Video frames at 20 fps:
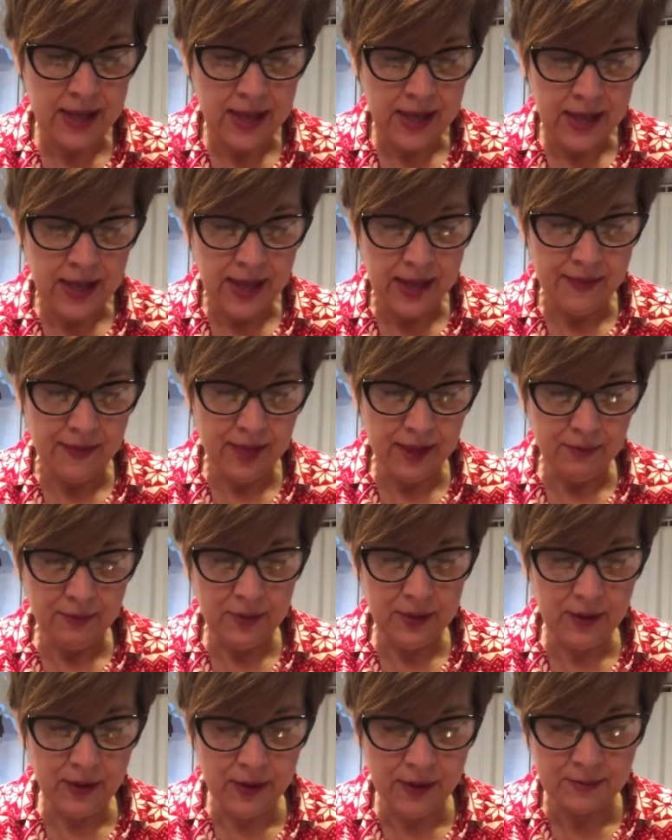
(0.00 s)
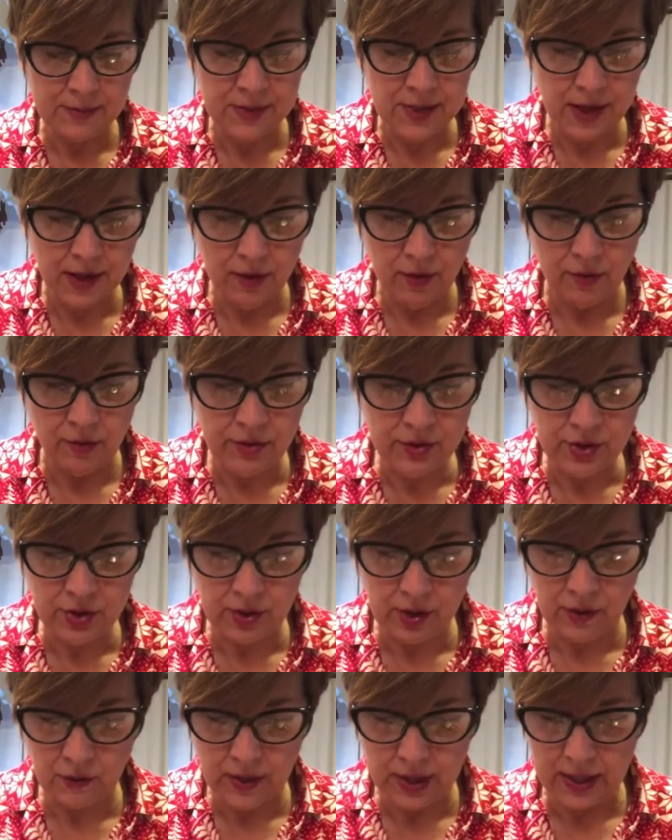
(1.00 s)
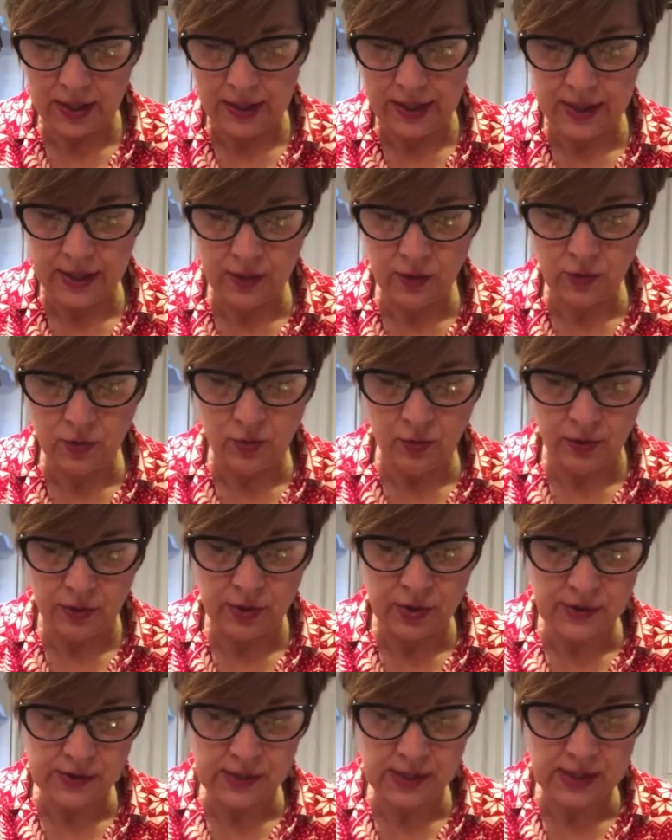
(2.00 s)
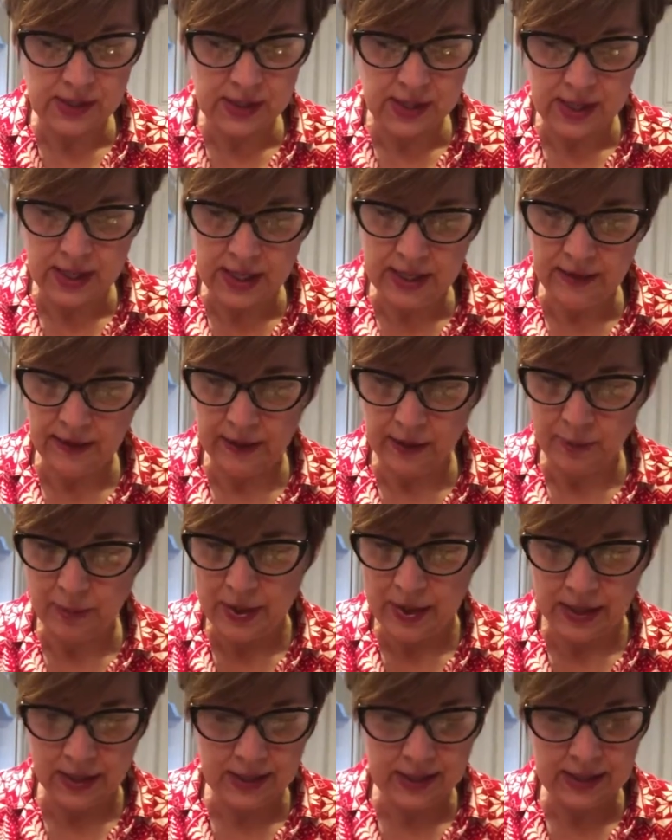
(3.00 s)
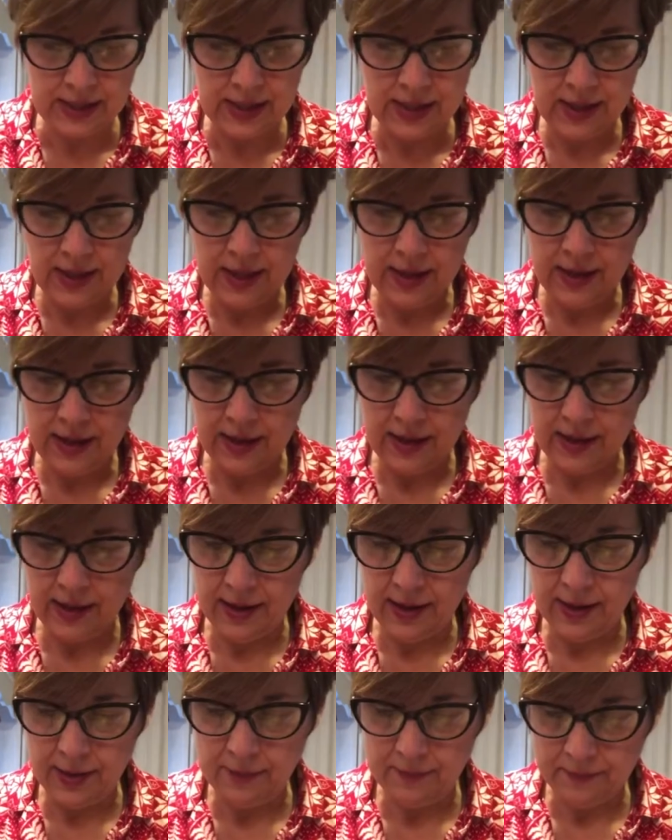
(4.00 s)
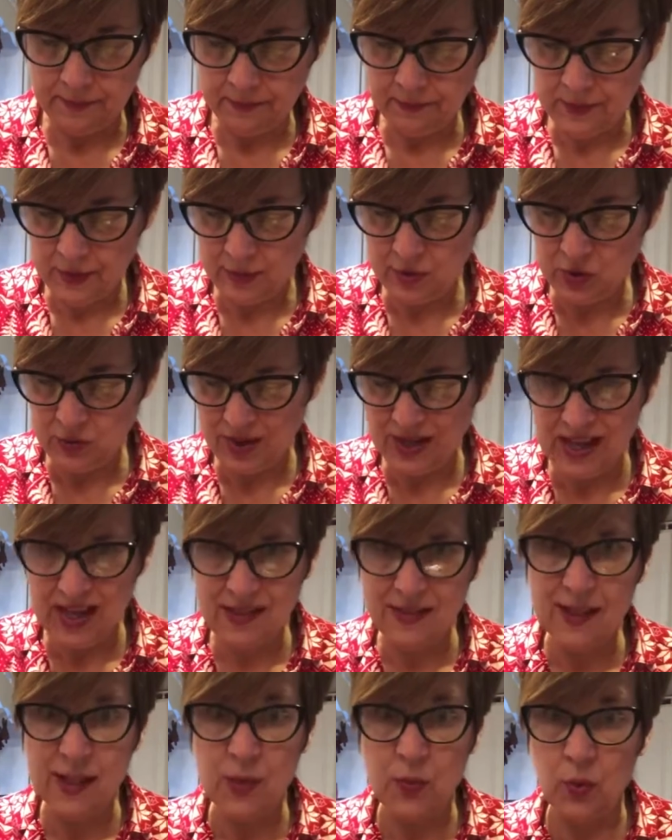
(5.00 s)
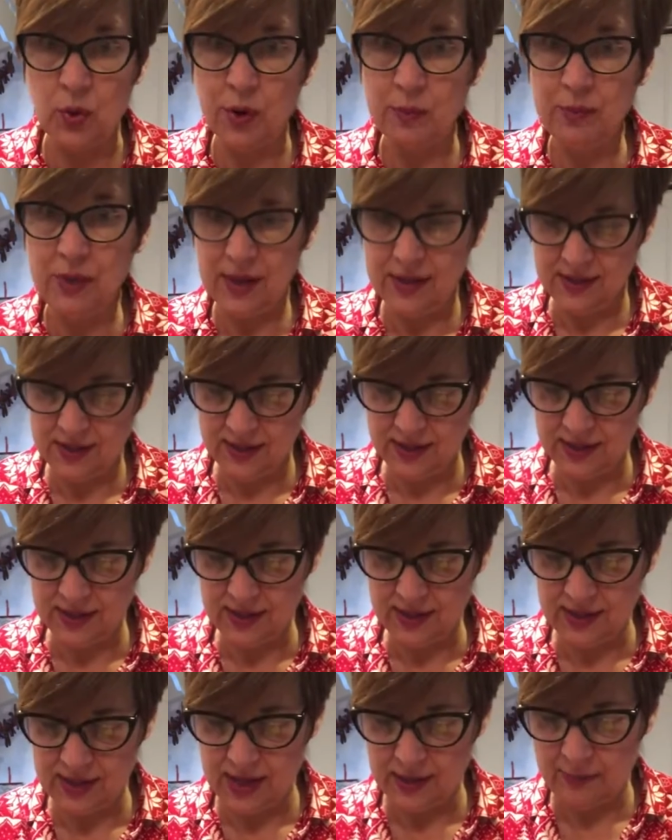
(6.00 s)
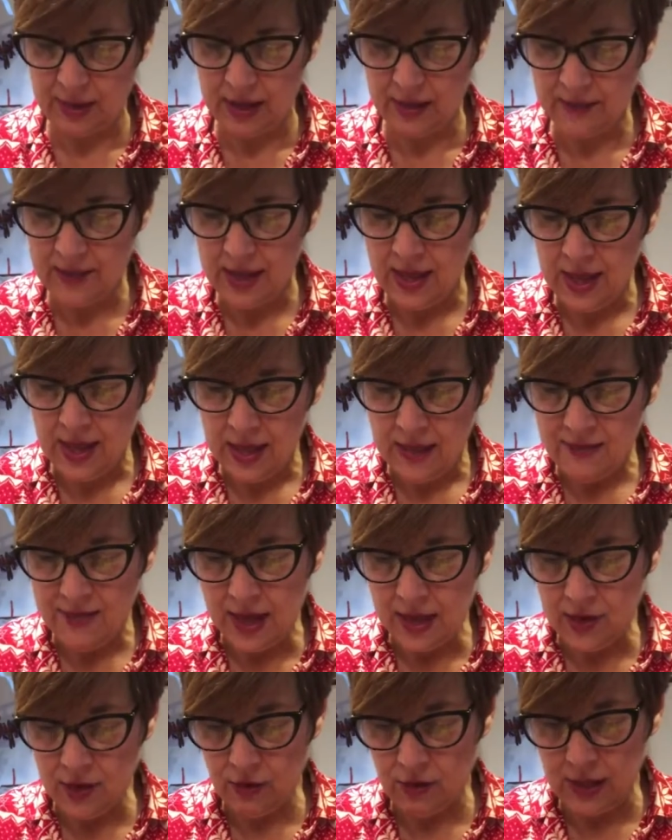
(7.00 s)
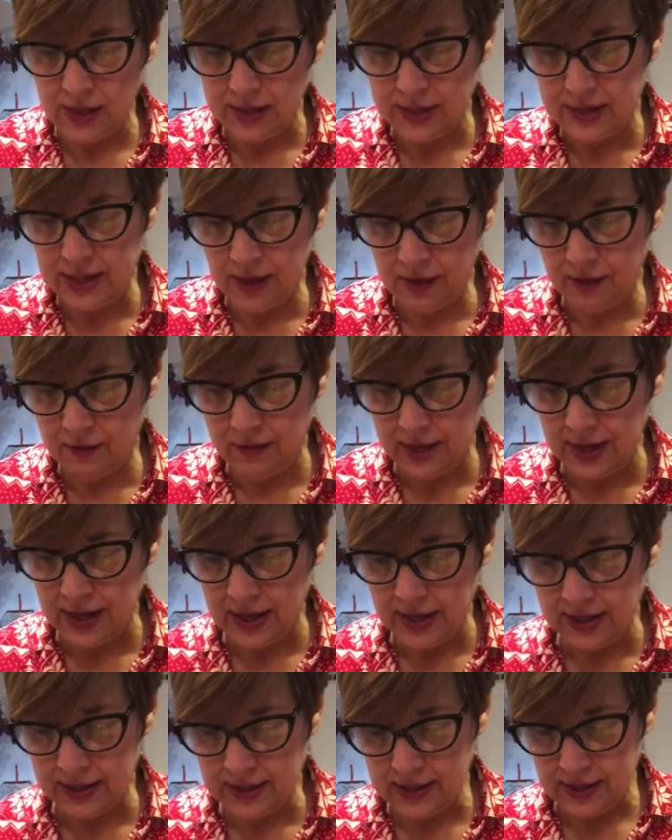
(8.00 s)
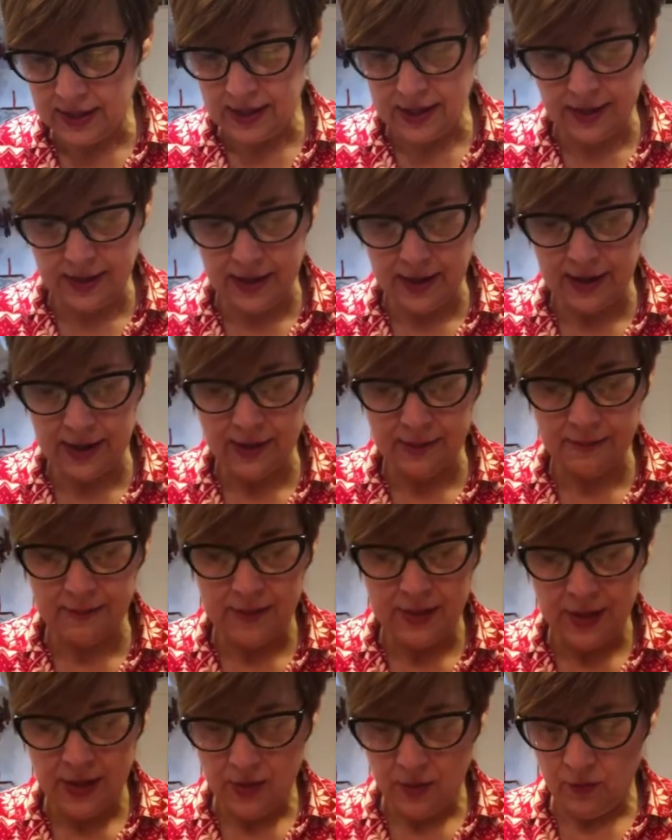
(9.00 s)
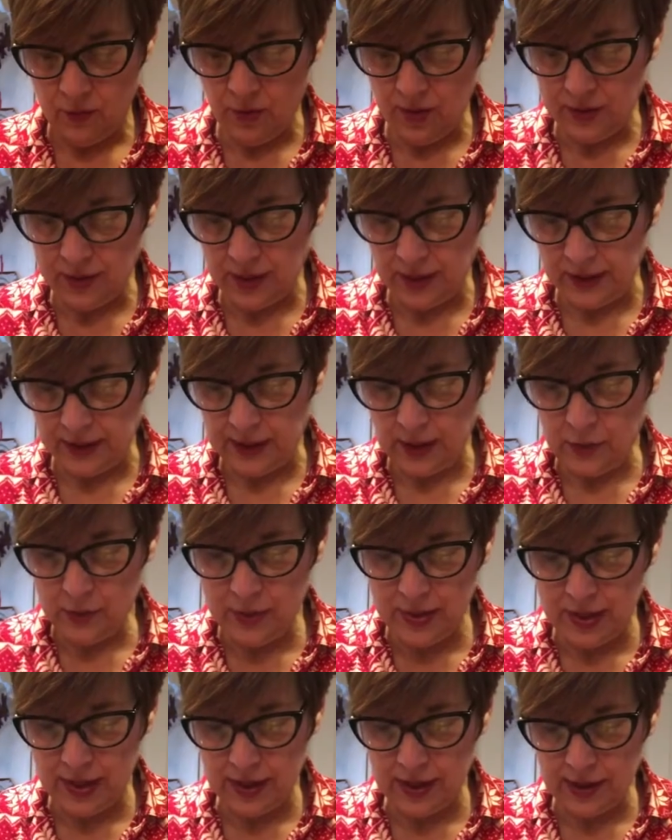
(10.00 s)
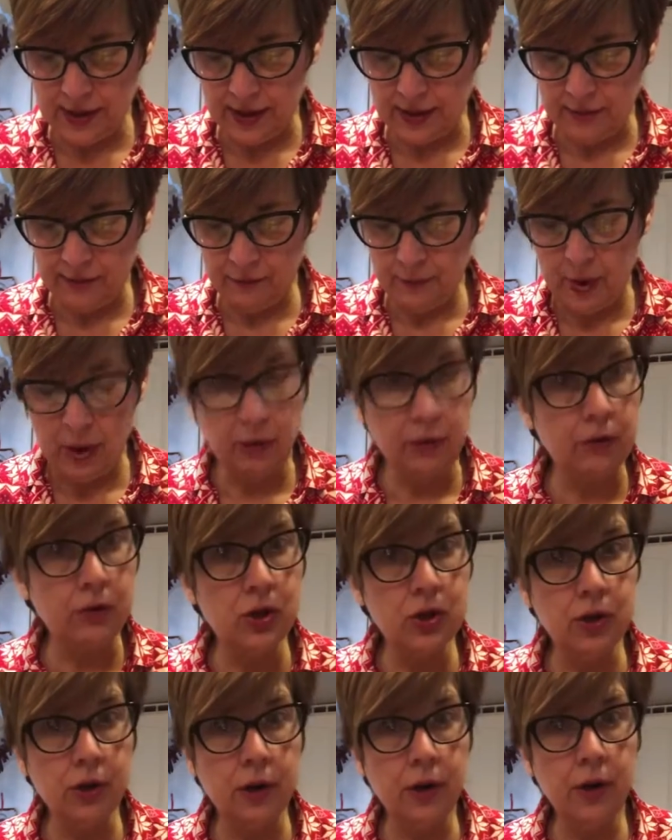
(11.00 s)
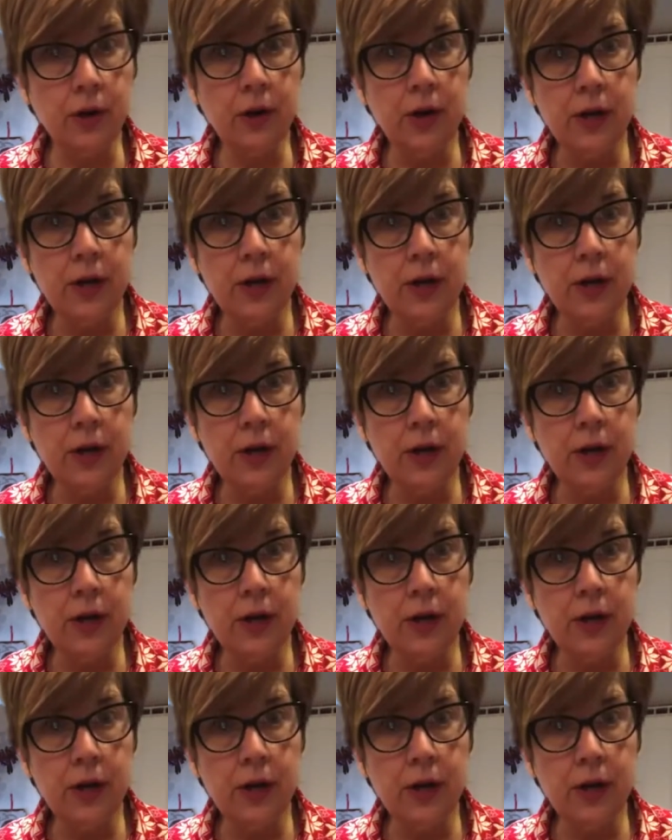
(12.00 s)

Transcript: And then when it comes out, you're going to want to let it cool just a tiny little bit, but you want to eat this warm because it's yummy. Then you can decorate it with a little bit of powdered sugar.